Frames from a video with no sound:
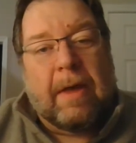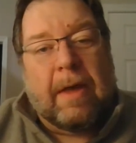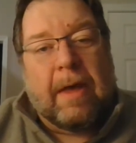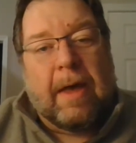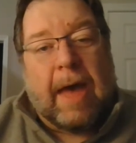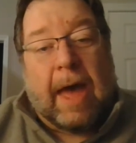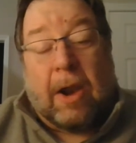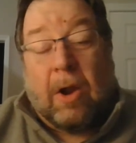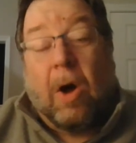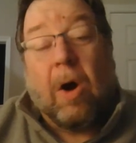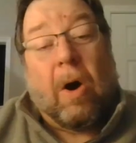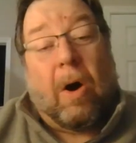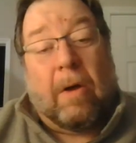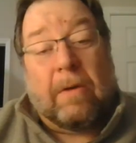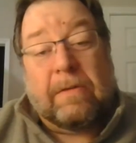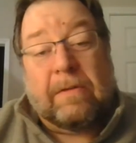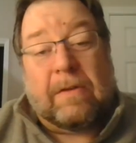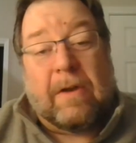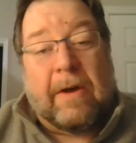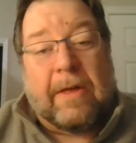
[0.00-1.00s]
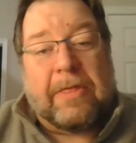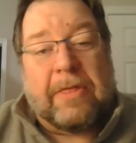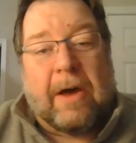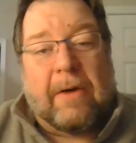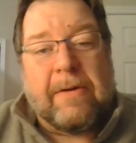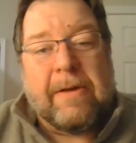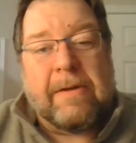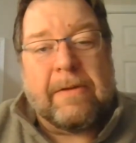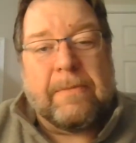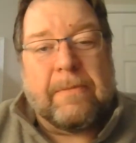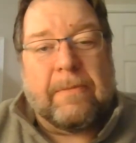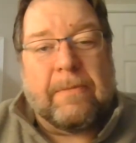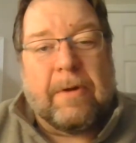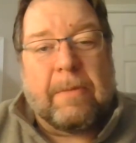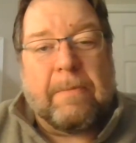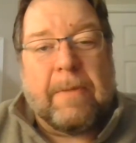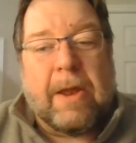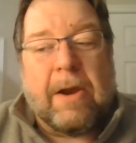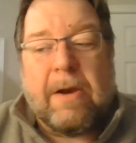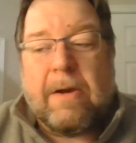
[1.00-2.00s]
at all, so I thought, well,
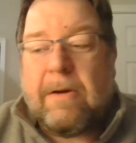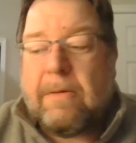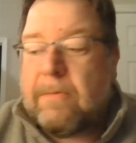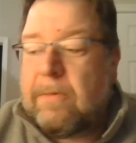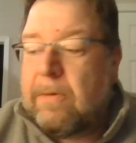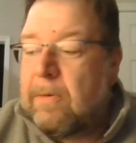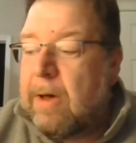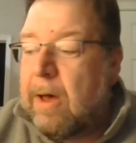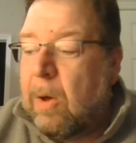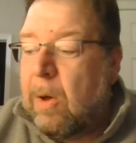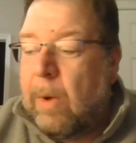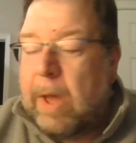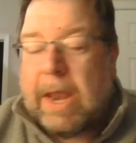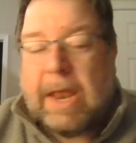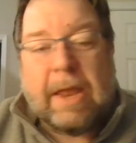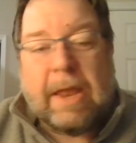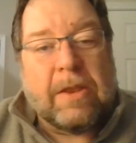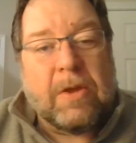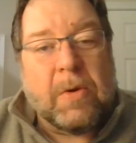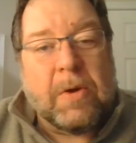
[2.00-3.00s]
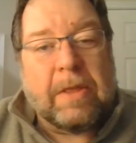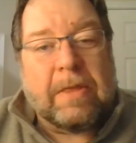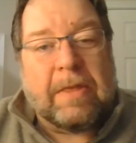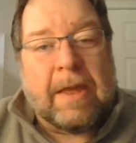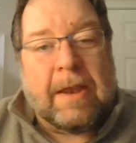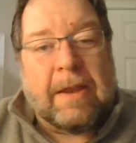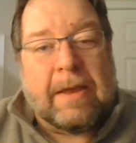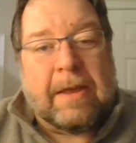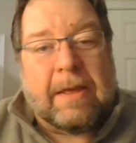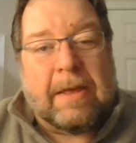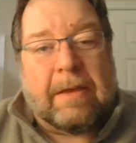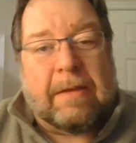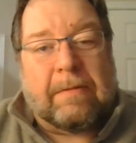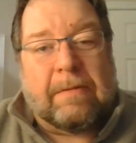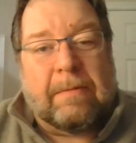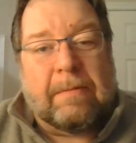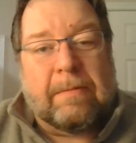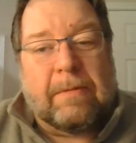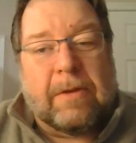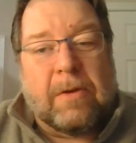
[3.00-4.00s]
what better way to do it than to
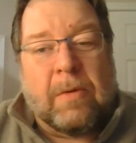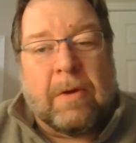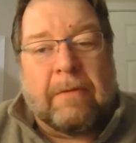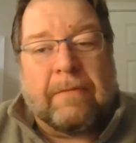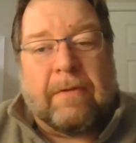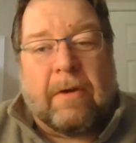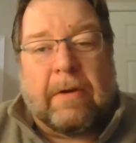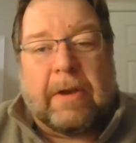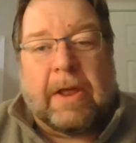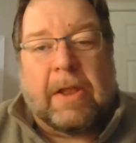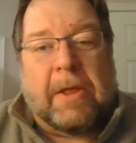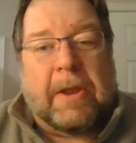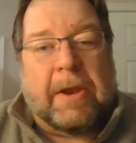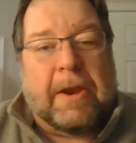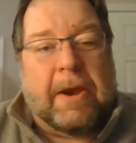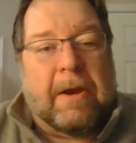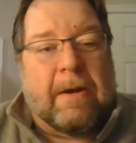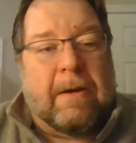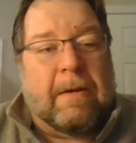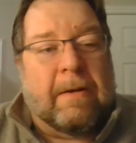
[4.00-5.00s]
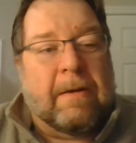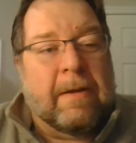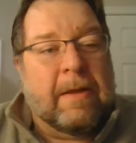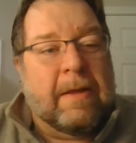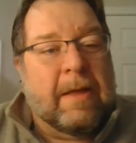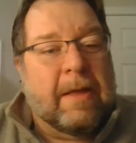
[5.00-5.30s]
do one for Dylan here